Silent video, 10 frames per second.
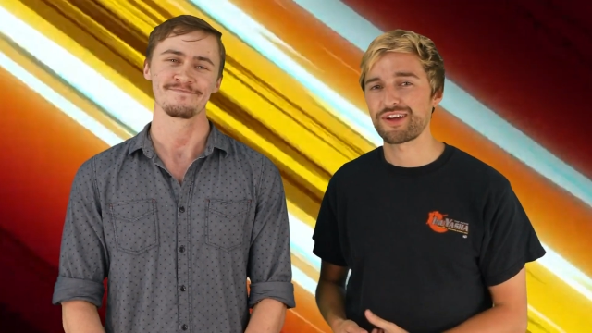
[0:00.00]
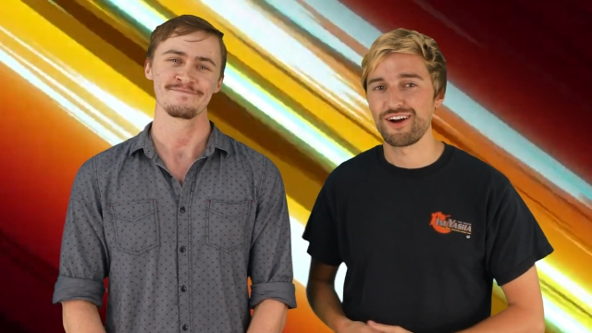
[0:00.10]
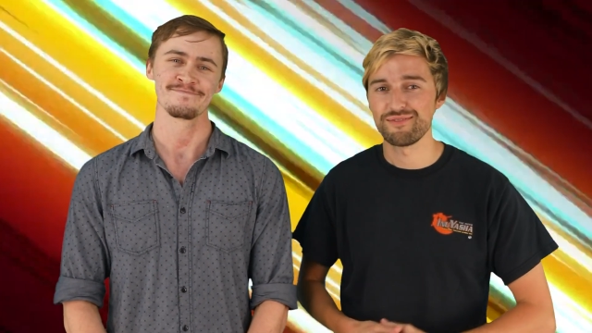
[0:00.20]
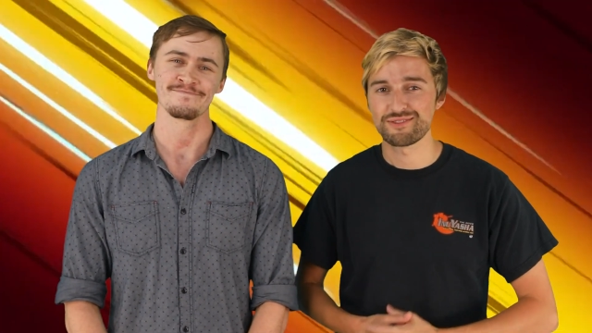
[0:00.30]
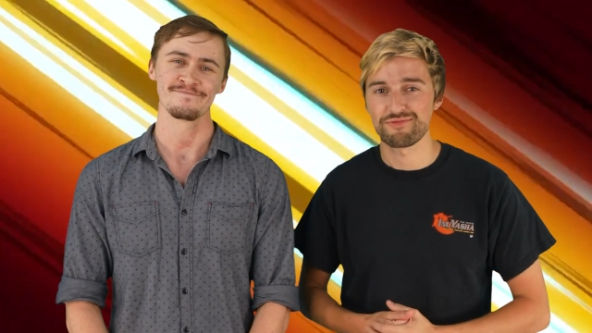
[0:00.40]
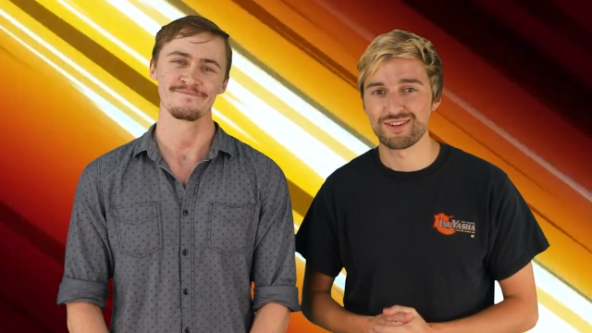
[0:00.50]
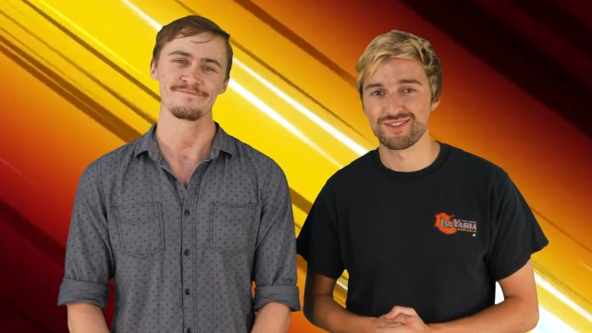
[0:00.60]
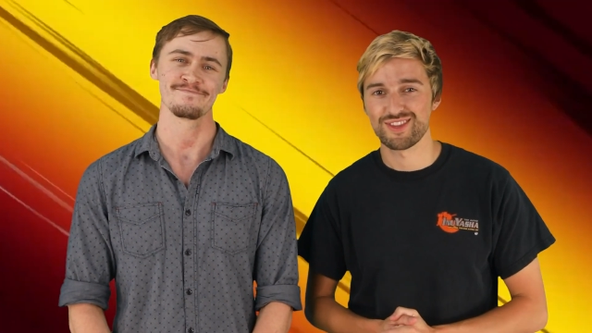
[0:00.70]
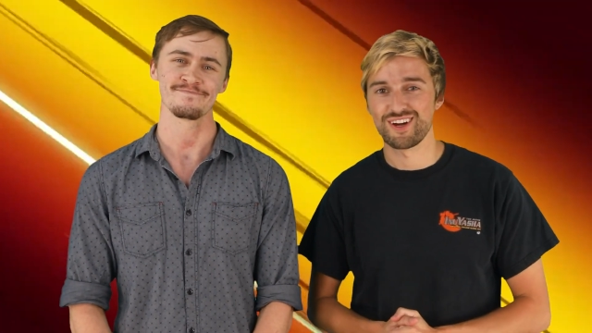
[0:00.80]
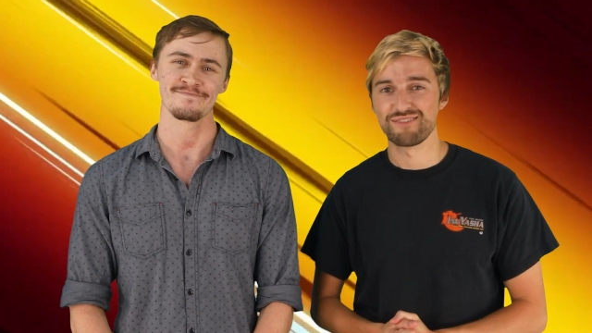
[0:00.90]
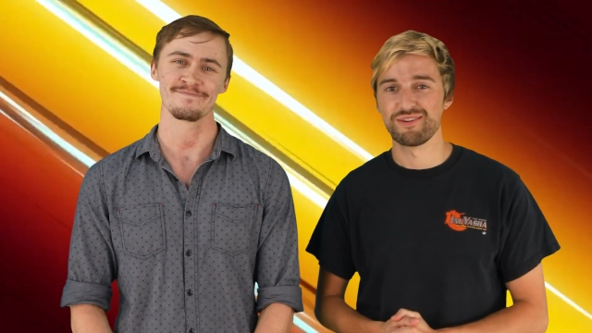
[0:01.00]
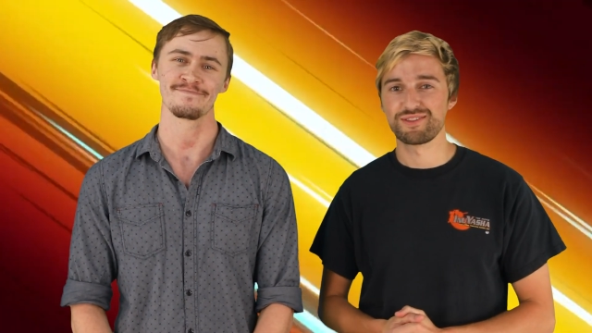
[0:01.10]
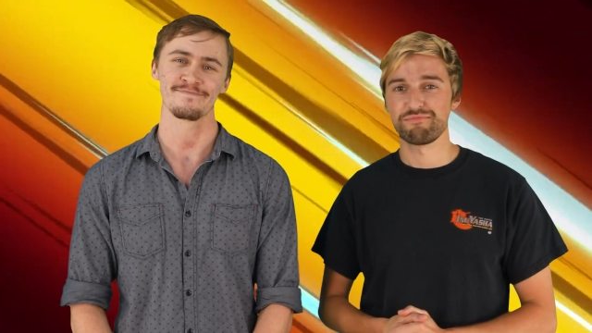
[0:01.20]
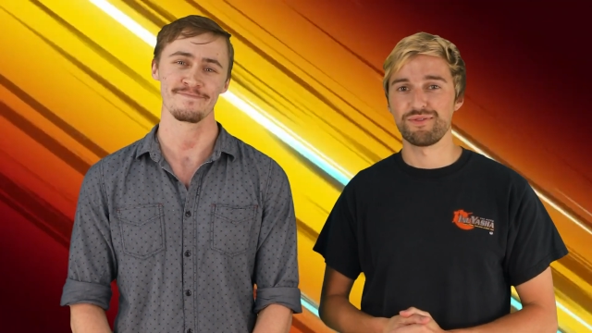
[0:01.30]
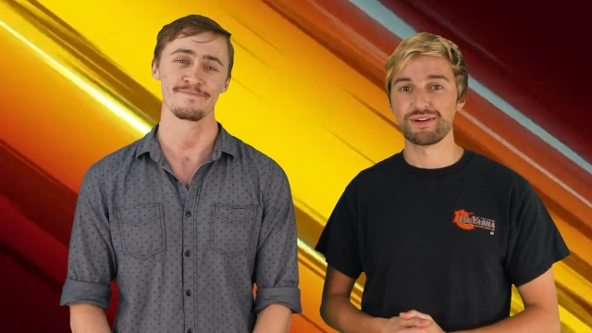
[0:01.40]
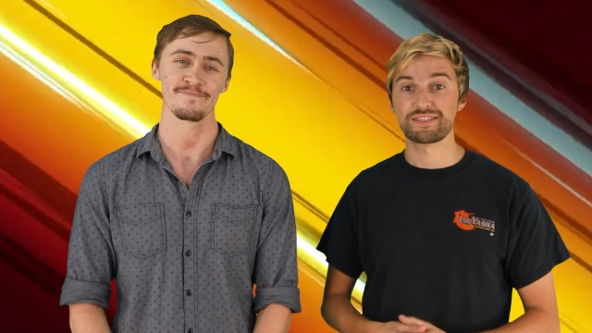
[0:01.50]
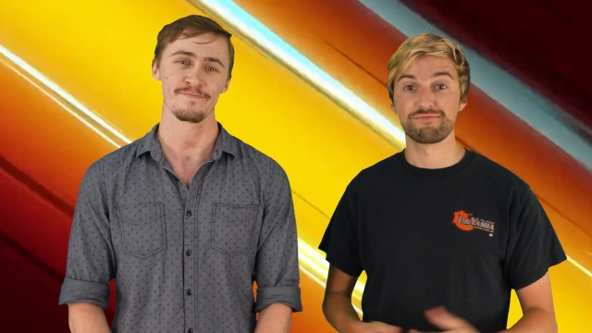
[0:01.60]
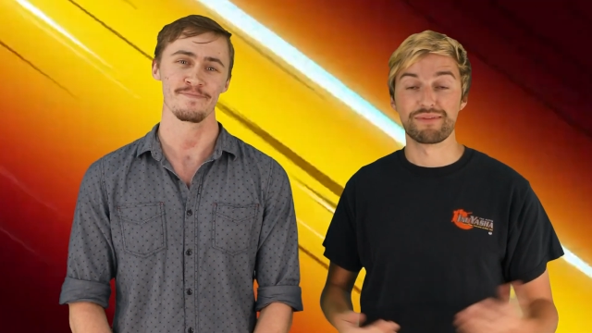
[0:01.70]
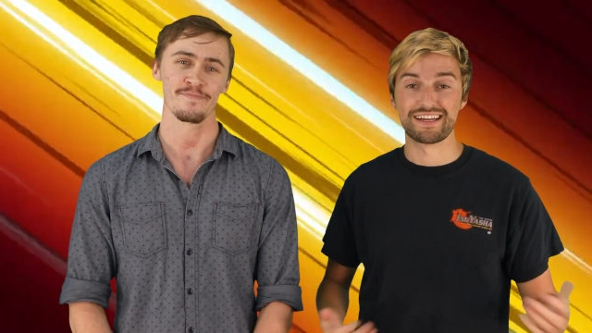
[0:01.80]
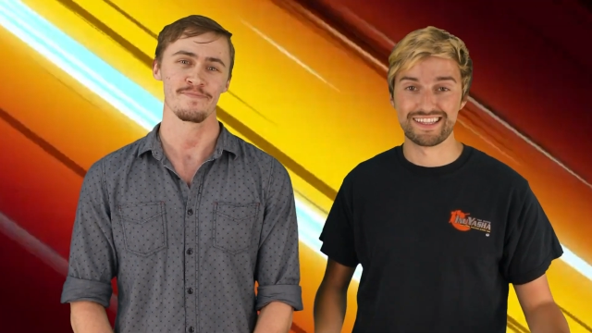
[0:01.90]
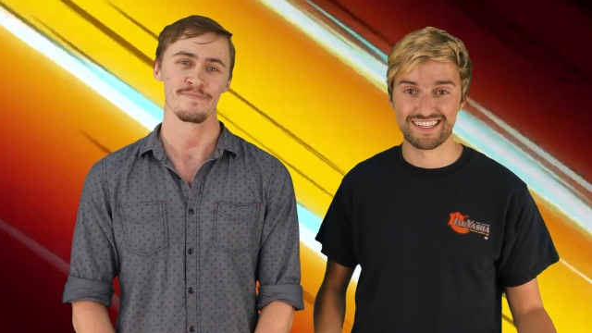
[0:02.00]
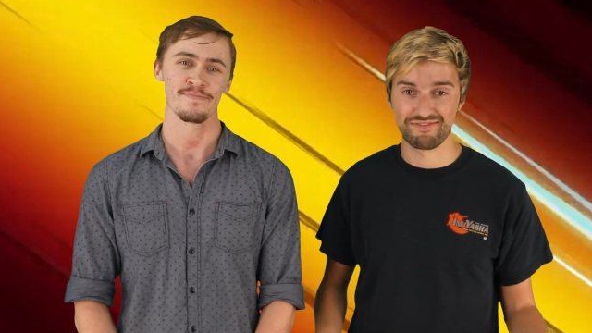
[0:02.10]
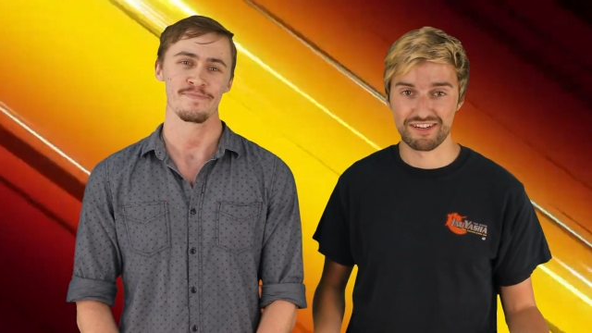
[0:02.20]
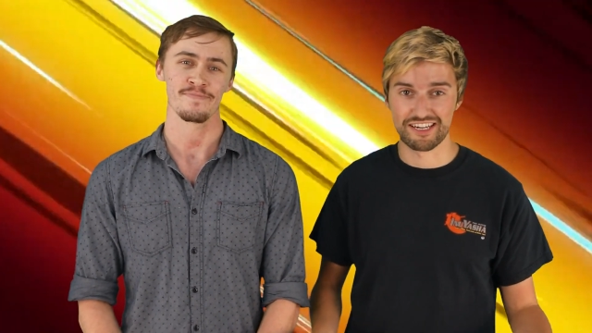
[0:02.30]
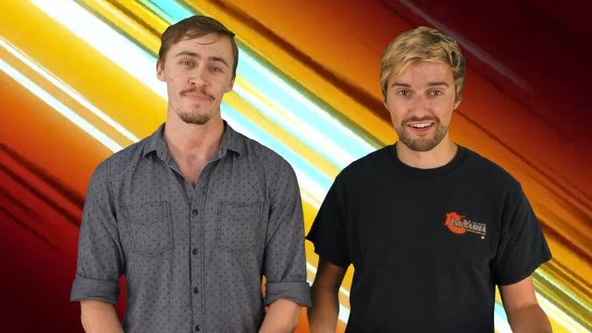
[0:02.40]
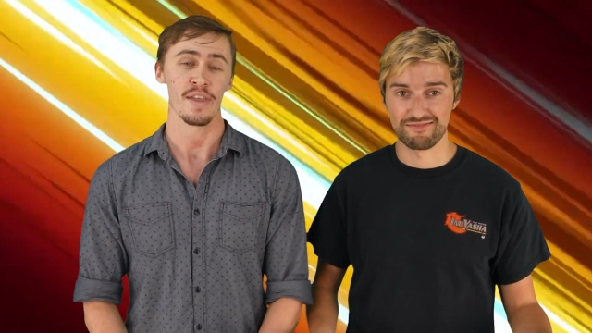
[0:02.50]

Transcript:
Speaker 1: comments what you thought about the points made in this video.